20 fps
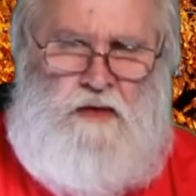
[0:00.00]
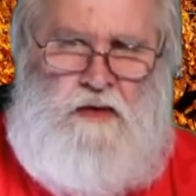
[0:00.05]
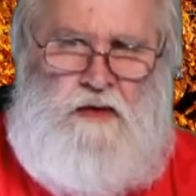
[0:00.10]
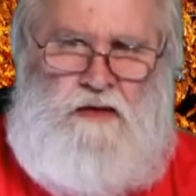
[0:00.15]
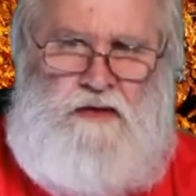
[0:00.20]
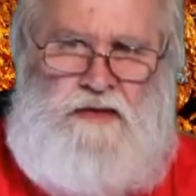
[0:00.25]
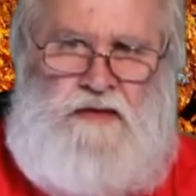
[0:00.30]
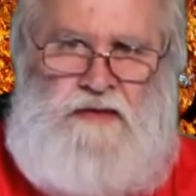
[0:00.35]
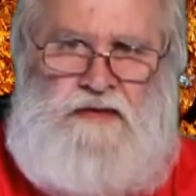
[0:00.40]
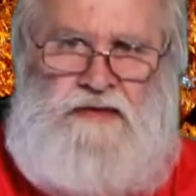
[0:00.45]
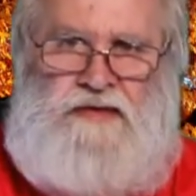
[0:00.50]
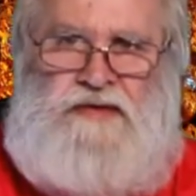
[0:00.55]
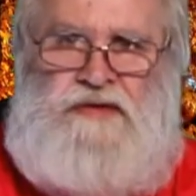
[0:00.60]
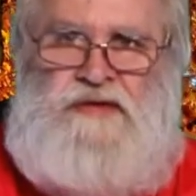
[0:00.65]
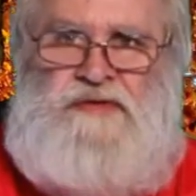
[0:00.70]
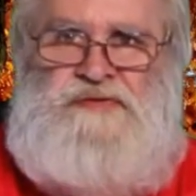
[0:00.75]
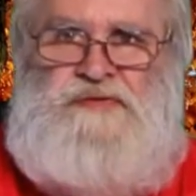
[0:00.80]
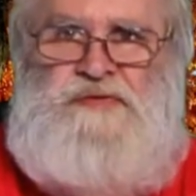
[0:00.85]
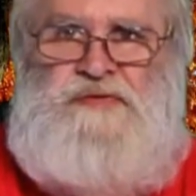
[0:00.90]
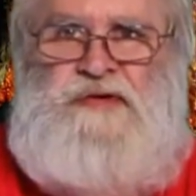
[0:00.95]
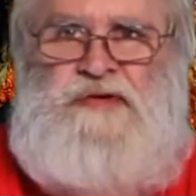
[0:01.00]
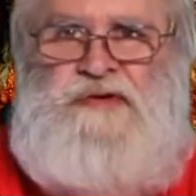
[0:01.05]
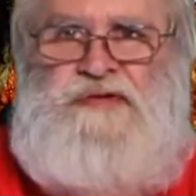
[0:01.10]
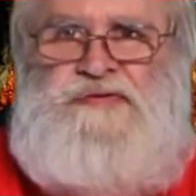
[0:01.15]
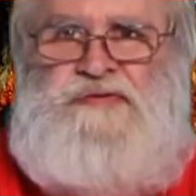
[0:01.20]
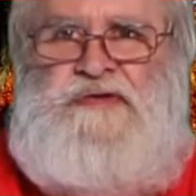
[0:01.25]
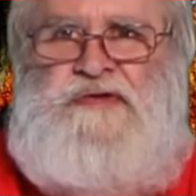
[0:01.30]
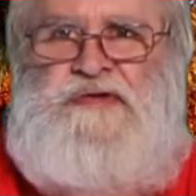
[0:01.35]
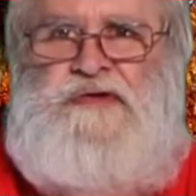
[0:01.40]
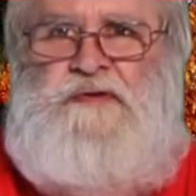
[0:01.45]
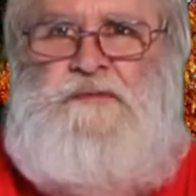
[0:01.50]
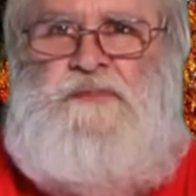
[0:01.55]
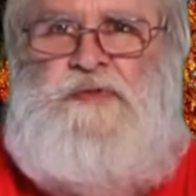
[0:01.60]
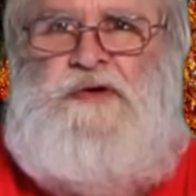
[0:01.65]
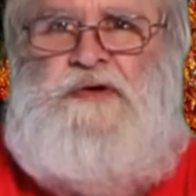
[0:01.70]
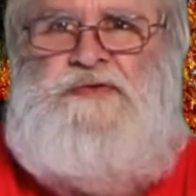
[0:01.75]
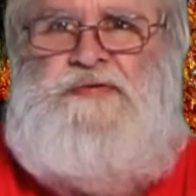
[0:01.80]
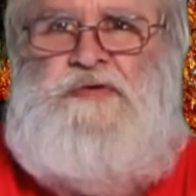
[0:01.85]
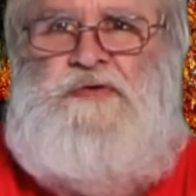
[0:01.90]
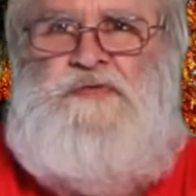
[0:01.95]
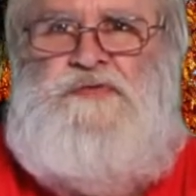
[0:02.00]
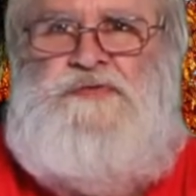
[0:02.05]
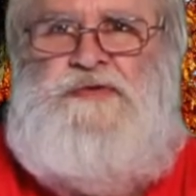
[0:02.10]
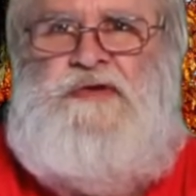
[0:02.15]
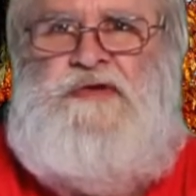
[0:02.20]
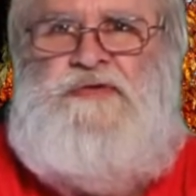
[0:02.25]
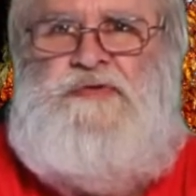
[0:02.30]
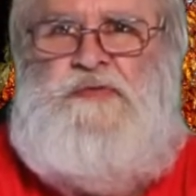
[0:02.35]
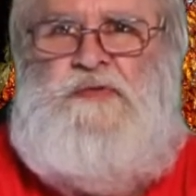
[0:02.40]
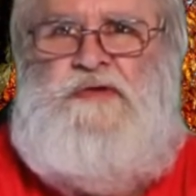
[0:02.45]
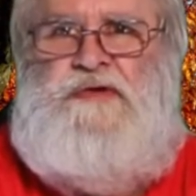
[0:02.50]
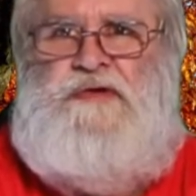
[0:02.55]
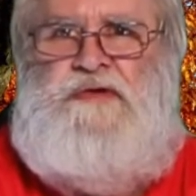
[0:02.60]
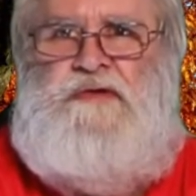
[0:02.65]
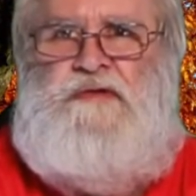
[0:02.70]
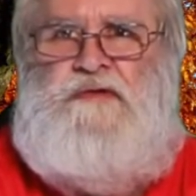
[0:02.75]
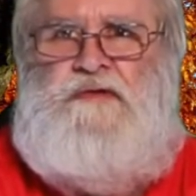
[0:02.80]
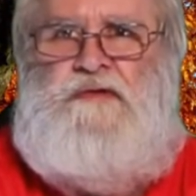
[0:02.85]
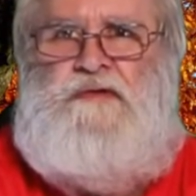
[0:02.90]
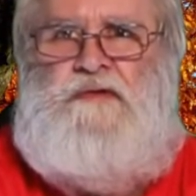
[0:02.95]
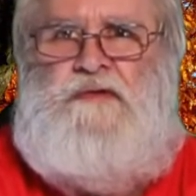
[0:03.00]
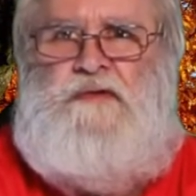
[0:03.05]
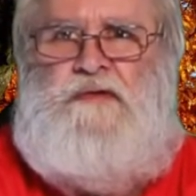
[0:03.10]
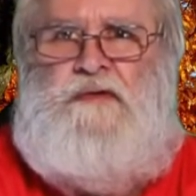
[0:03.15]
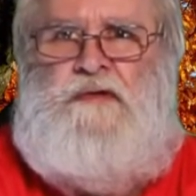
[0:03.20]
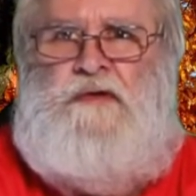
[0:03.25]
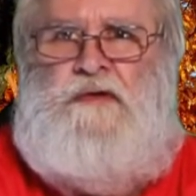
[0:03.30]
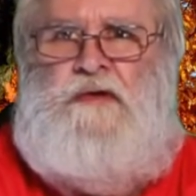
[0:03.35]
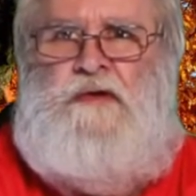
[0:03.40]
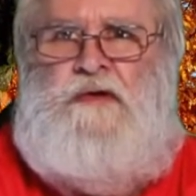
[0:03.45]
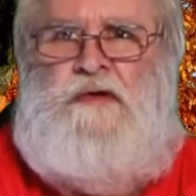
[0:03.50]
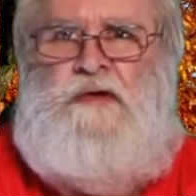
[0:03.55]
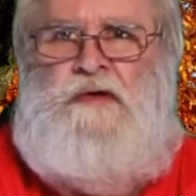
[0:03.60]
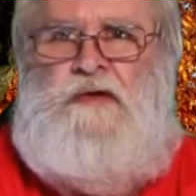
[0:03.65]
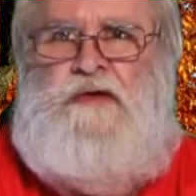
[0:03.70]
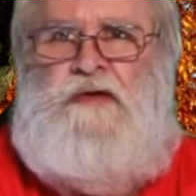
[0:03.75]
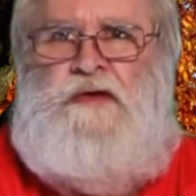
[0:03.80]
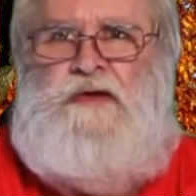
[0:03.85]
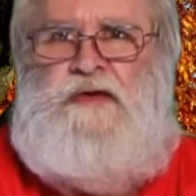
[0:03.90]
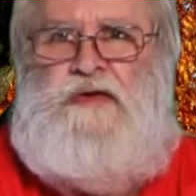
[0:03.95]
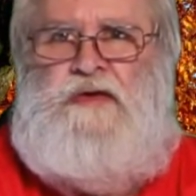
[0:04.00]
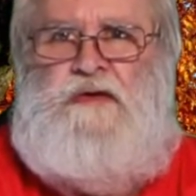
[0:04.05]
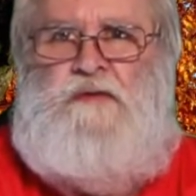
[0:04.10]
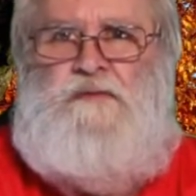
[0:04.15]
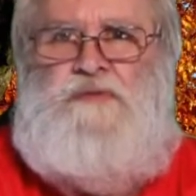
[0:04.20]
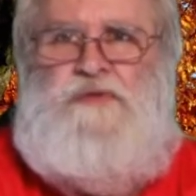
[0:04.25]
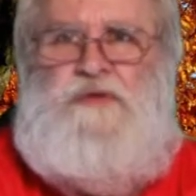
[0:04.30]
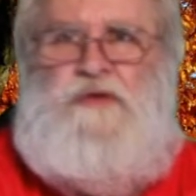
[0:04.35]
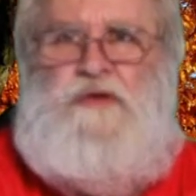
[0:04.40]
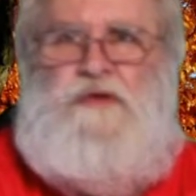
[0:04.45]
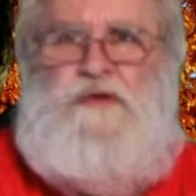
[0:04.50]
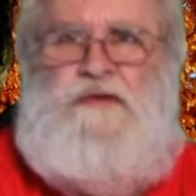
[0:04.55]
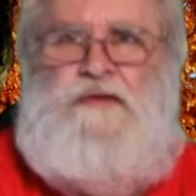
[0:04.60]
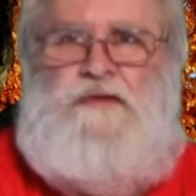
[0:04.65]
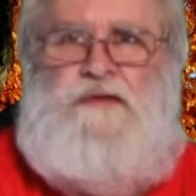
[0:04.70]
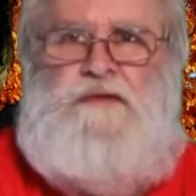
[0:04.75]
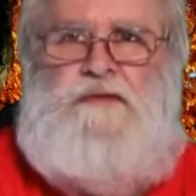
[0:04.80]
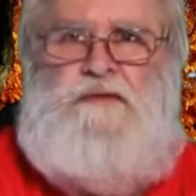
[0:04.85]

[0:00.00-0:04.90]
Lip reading: And then to get your DC, you press hold this one, and it comes on.